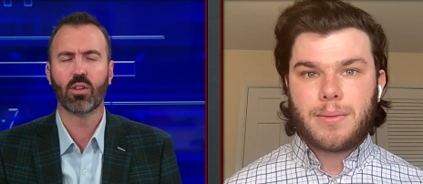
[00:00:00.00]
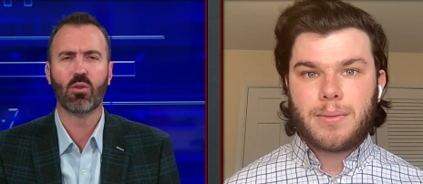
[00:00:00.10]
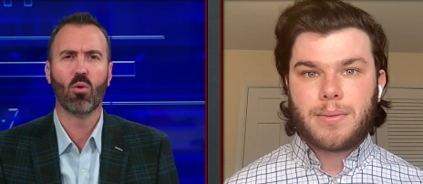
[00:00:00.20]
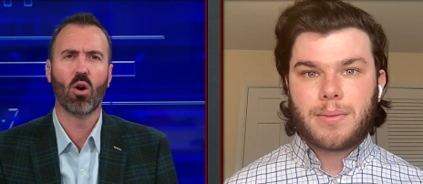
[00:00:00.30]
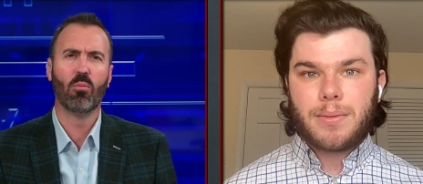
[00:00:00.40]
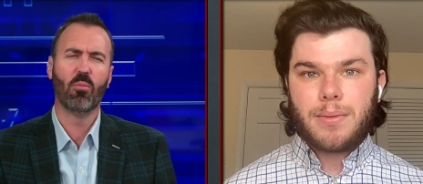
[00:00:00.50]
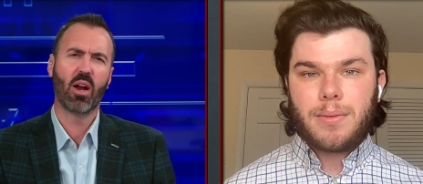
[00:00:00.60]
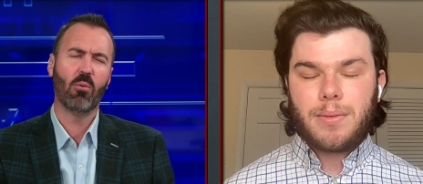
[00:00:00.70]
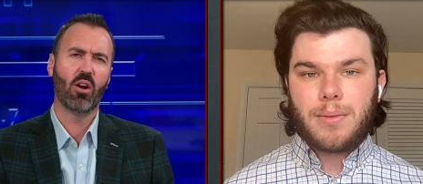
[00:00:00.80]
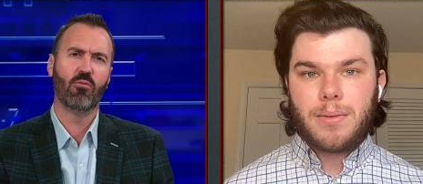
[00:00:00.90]
Speaker 1: really horrible, but I
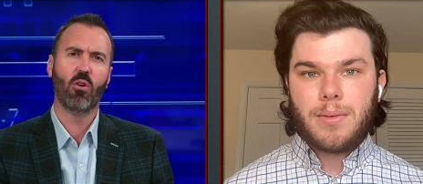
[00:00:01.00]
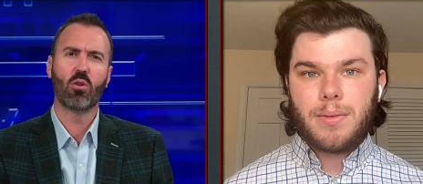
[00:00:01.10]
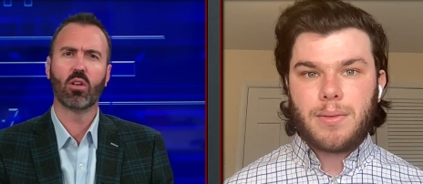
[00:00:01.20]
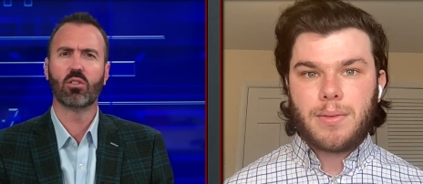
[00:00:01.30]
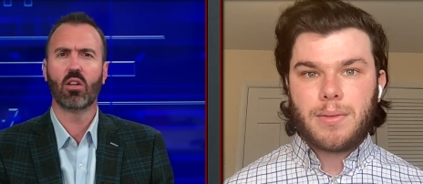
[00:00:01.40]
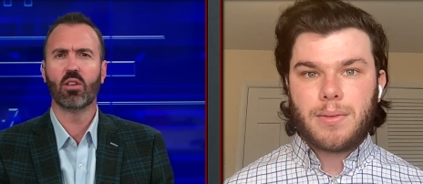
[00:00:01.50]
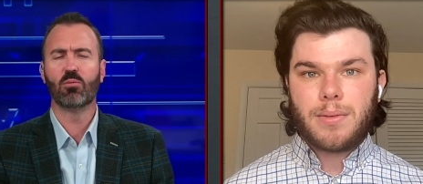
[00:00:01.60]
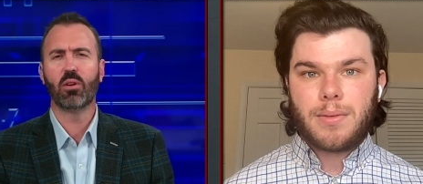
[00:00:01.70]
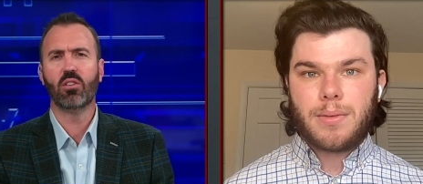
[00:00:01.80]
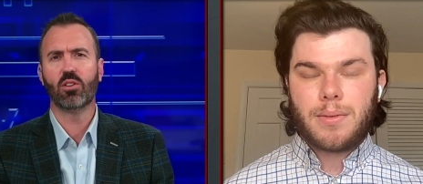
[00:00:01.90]
want to focus on this
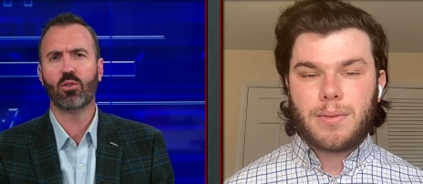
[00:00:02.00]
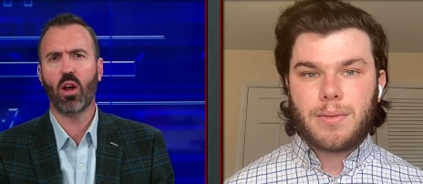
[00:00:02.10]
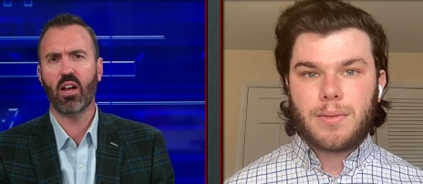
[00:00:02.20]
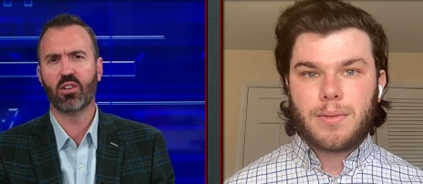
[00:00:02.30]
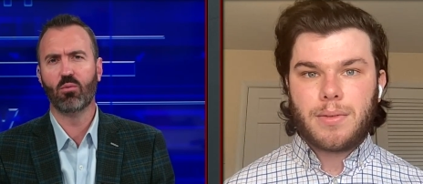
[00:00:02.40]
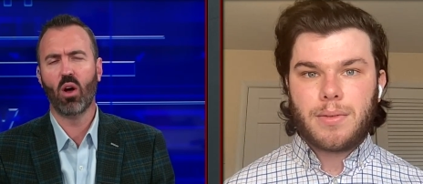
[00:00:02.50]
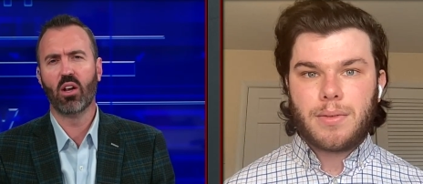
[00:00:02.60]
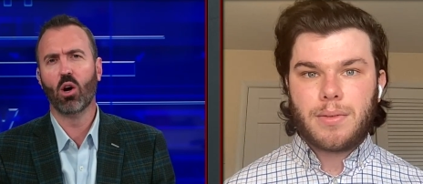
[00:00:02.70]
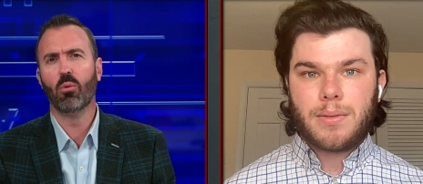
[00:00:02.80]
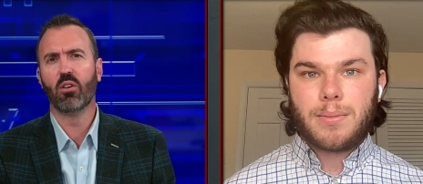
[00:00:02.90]
piece of trash in
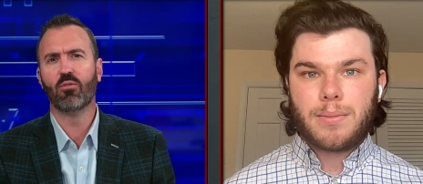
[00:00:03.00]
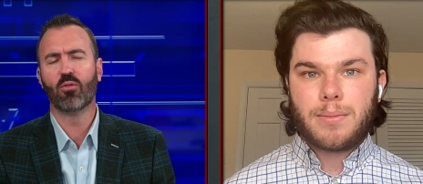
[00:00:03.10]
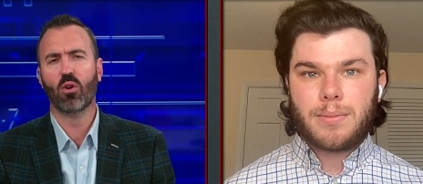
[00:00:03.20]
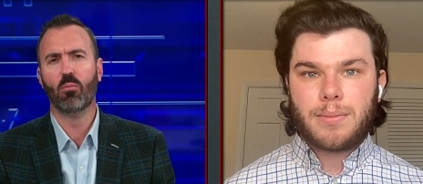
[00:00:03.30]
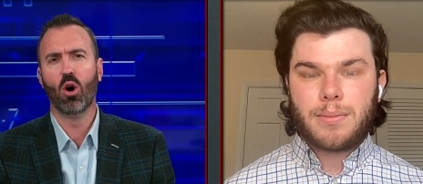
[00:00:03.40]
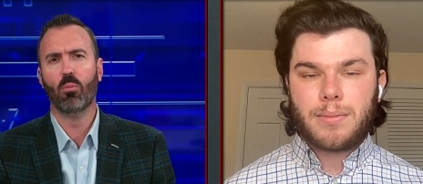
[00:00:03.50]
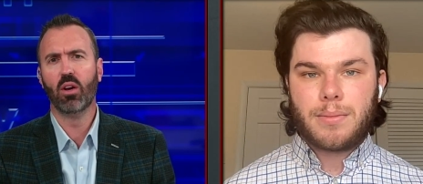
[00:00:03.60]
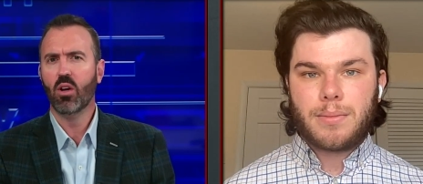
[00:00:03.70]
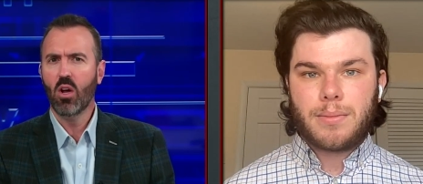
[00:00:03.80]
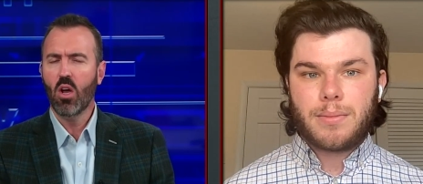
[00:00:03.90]
Wyoming for a
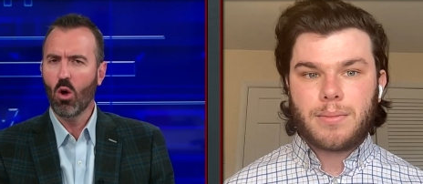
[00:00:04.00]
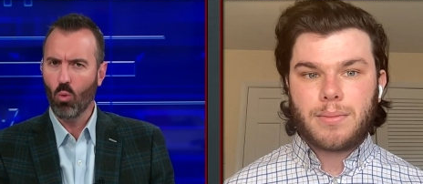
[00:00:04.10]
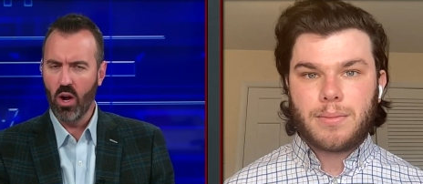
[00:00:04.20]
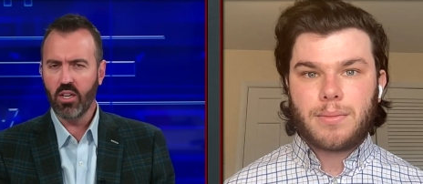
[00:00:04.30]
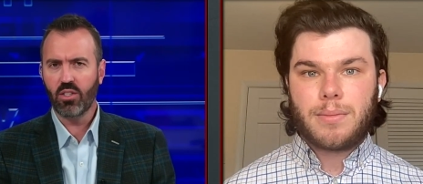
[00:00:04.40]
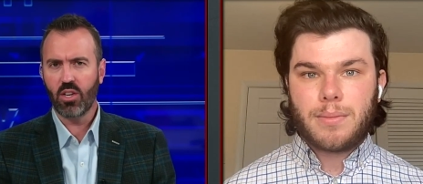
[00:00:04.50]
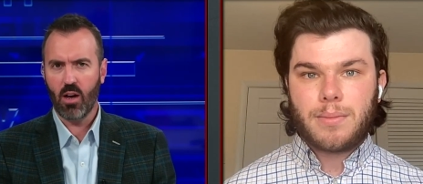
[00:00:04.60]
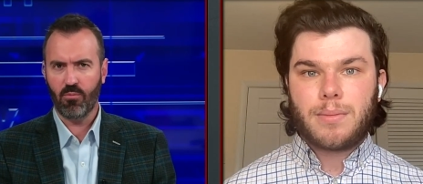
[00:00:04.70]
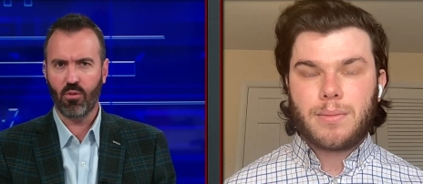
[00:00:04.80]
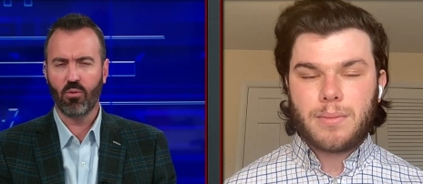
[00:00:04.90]
moment. When is he
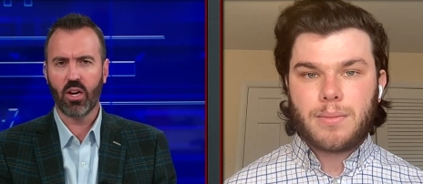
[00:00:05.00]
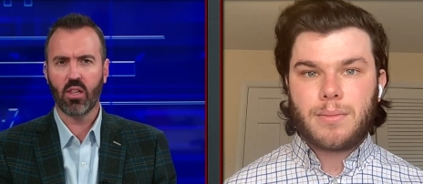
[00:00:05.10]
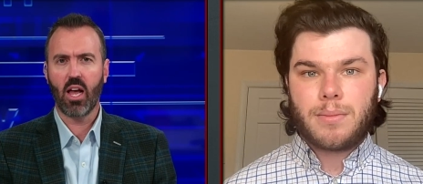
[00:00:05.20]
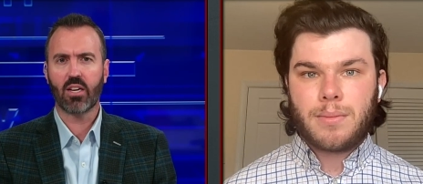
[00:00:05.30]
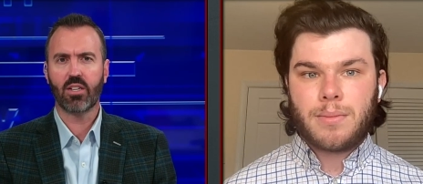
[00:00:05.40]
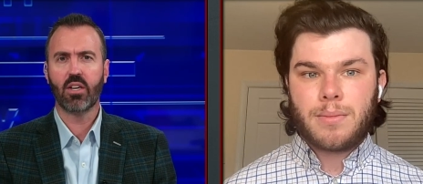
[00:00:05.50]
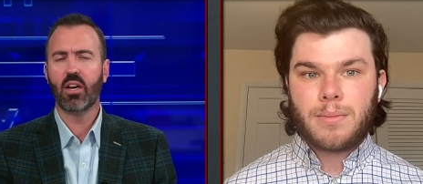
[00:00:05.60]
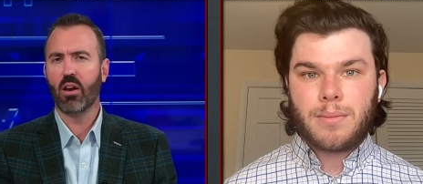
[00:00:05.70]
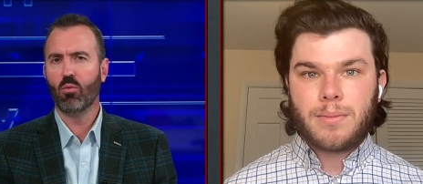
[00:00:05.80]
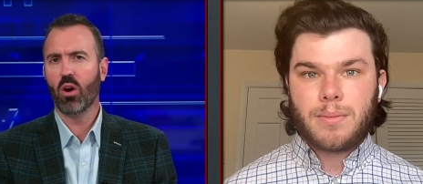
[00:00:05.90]
up for
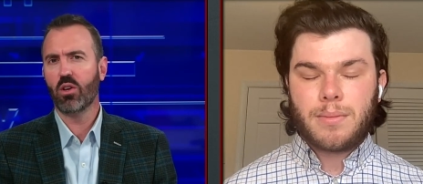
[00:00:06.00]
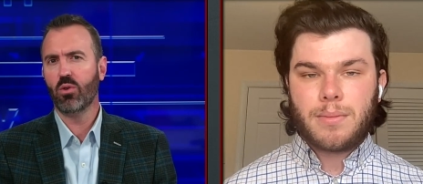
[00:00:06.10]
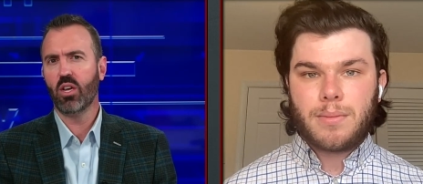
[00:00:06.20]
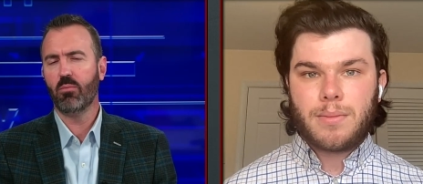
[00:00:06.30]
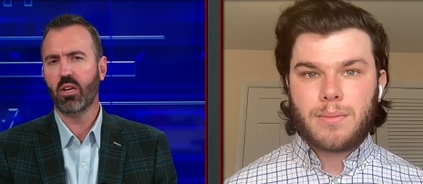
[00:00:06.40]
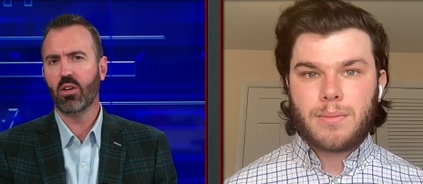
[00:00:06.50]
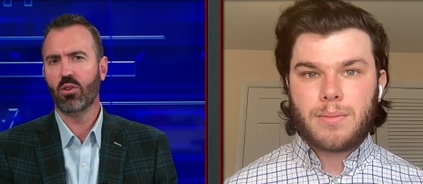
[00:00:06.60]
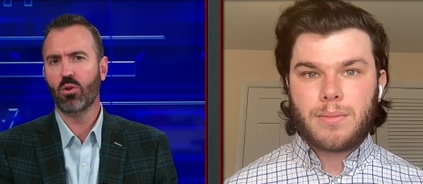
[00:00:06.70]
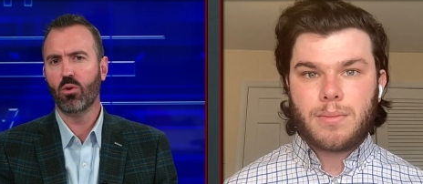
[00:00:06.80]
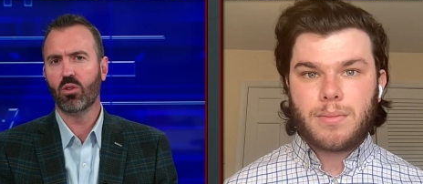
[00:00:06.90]
reelection, and what do you need me to
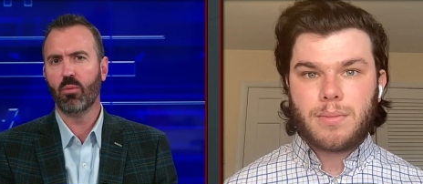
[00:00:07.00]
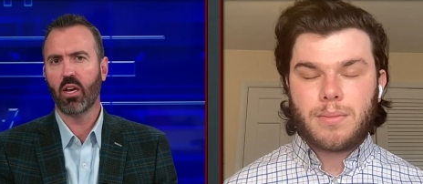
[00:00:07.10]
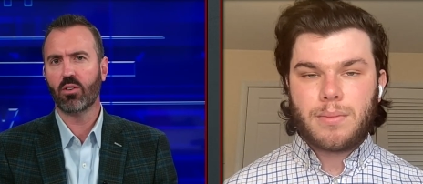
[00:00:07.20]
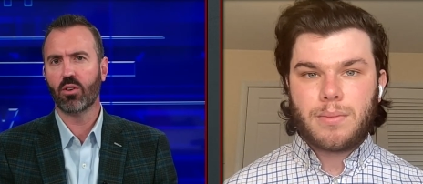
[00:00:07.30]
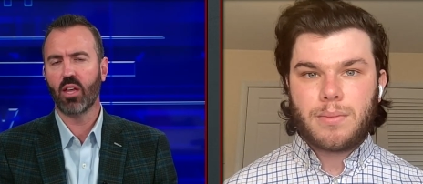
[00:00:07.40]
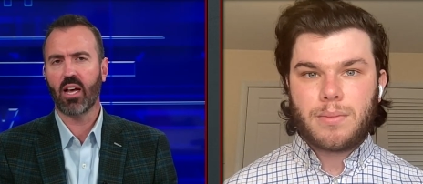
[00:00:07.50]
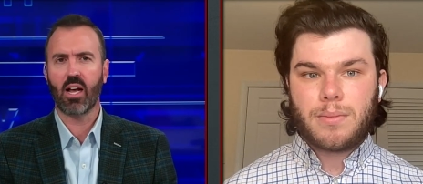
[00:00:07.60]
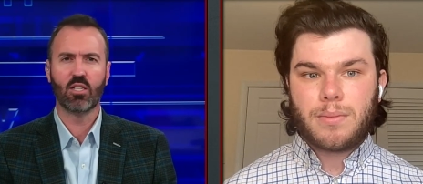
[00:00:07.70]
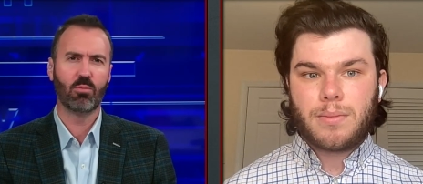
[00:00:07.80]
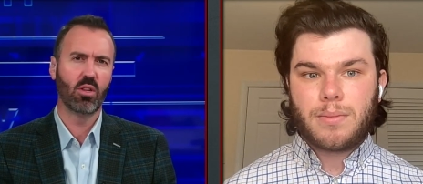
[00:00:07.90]
do to make sure that
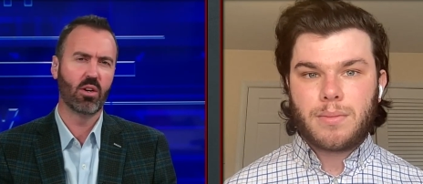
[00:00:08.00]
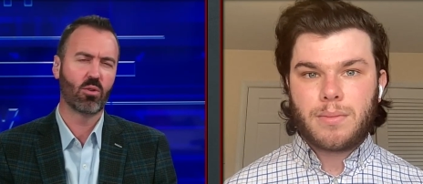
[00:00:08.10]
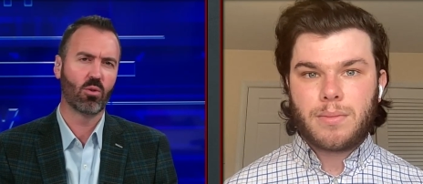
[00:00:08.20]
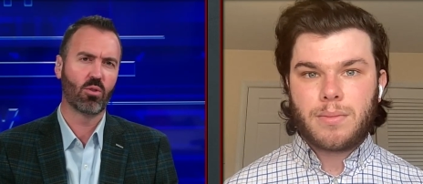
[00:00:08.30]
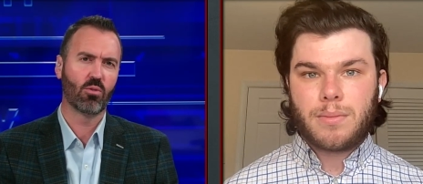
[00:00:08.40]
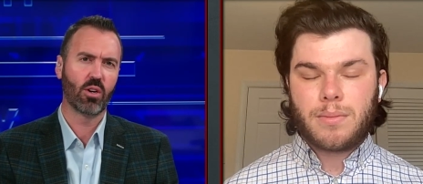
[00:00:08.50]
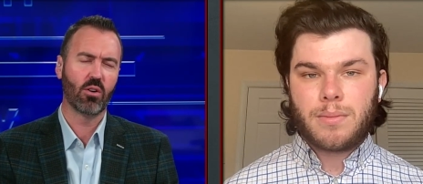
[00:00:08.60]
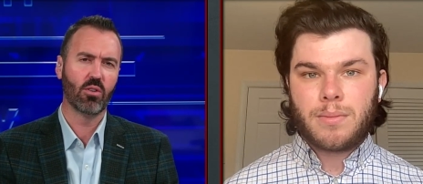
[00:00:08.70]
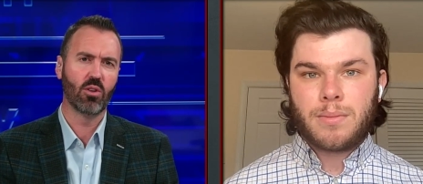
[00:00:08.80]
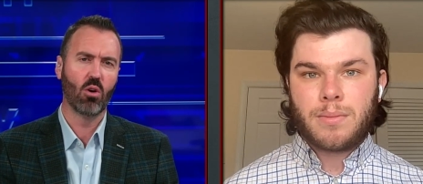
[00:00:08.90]
guy's political career
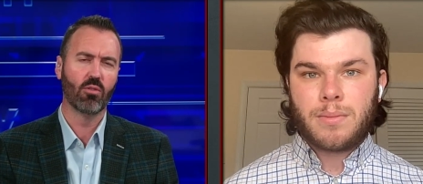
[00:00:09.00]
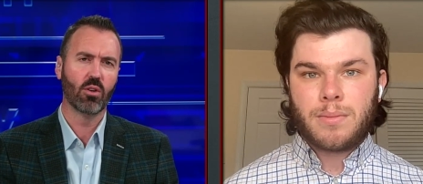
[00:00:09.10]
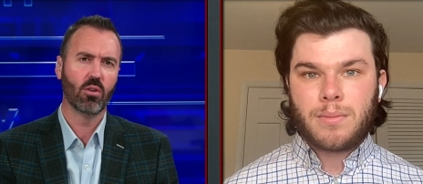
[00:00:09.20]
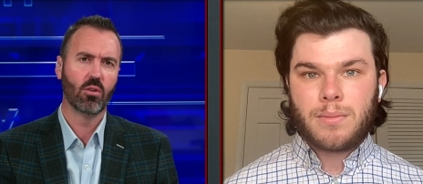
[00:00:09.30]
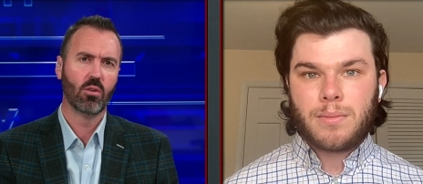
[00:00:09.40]
is over?